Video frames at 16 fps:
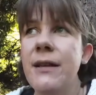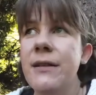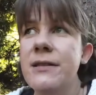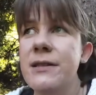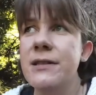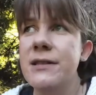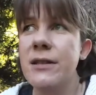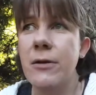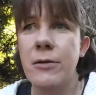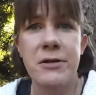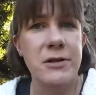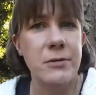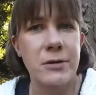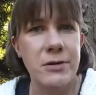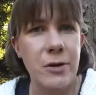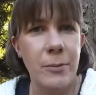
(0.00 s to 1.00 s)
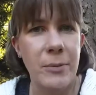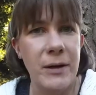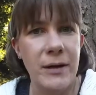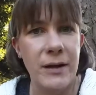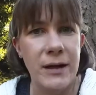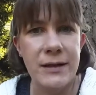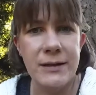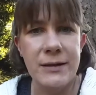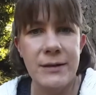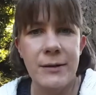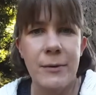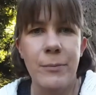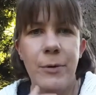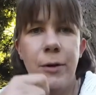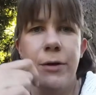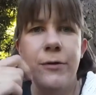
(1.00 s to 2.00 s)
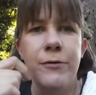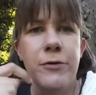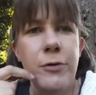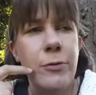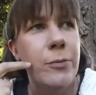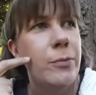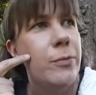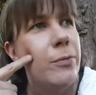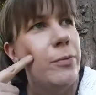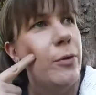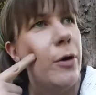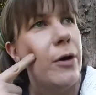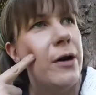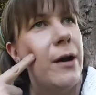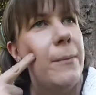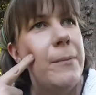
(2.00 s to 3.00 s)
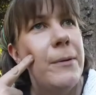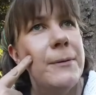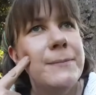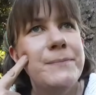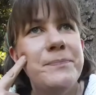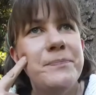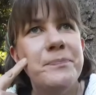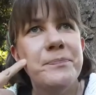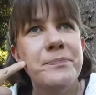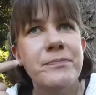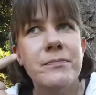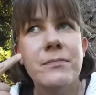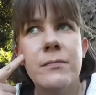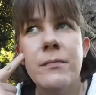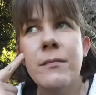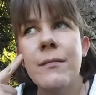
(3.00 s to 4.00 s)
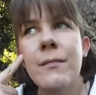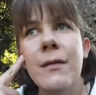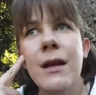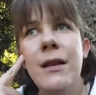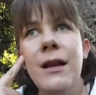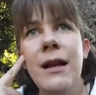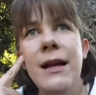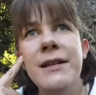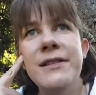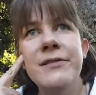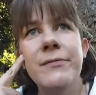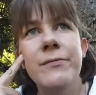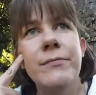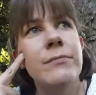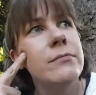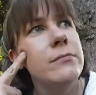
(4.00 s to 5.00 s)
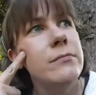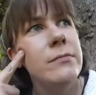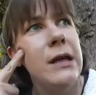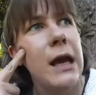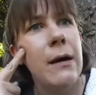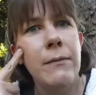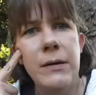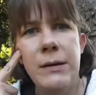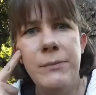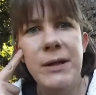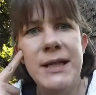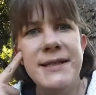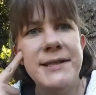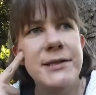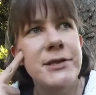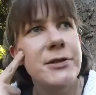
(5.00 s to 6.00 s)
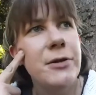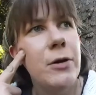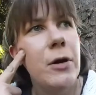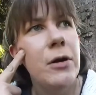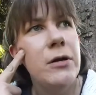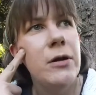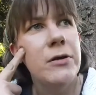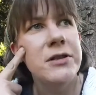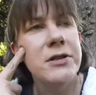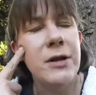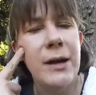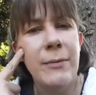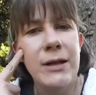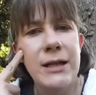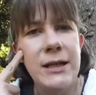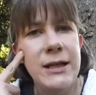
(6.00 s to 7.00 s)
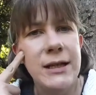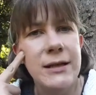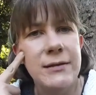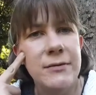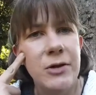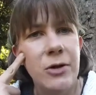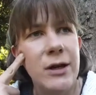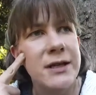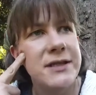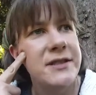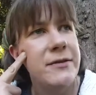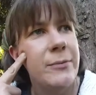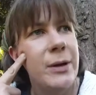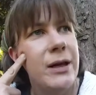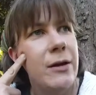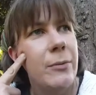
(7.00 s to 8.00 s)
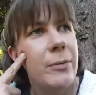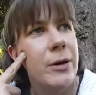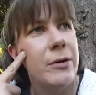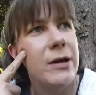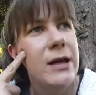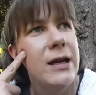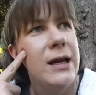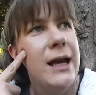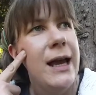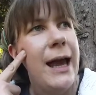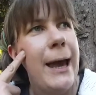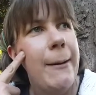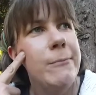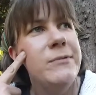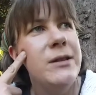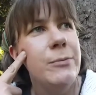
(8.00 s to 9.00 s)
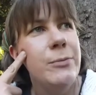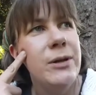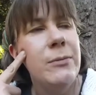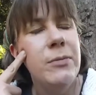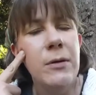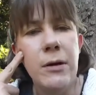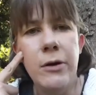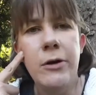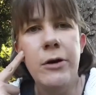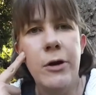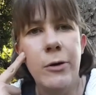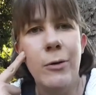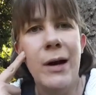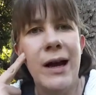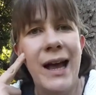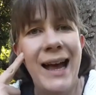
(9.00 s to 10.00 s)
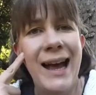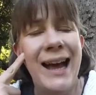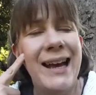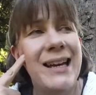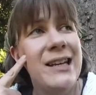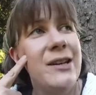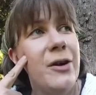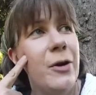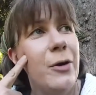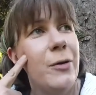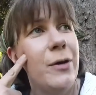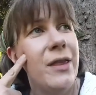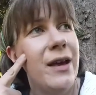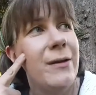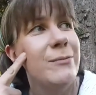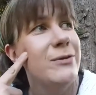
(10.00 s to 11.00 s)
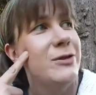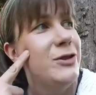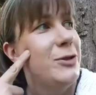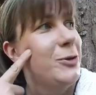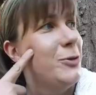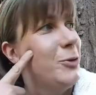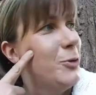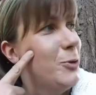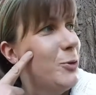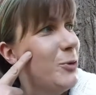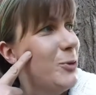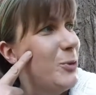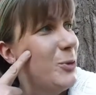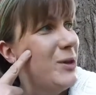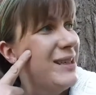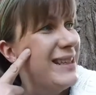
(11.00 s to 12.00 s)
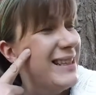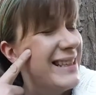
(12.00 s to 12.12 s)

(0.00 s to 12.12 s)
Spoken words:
This is also a topic that both of you brought up in the last emails and so on. Also, Emily, your last email about empty people. Oh no, I know them too.